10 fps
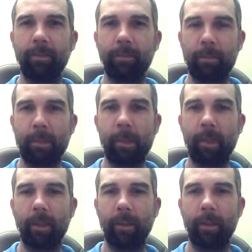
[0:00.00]
We're
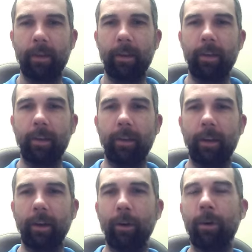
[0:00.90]
plans.
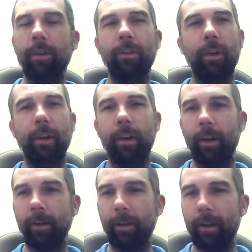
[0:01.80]
Yeah, I know he's like
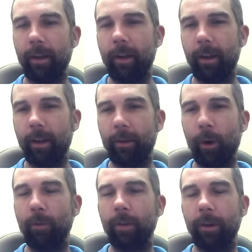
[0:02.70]
a, a
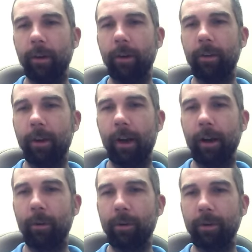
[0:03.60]
COVID
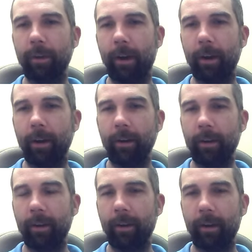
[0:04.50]
denier, which is kind
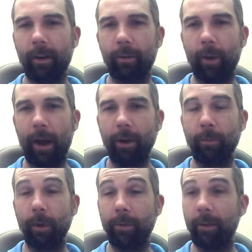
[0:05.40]
of uh, whack,
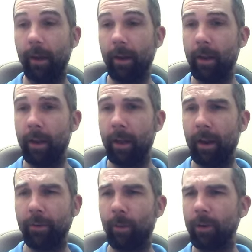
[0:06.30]
but uh,
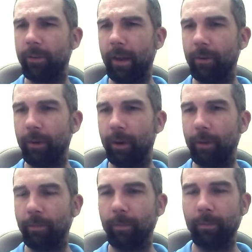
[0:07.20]
his voice sounds a
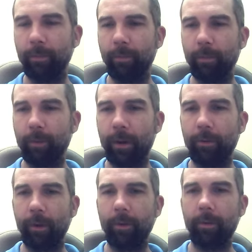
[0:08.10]
little
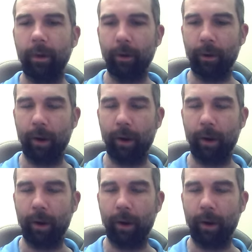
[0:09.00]
different here.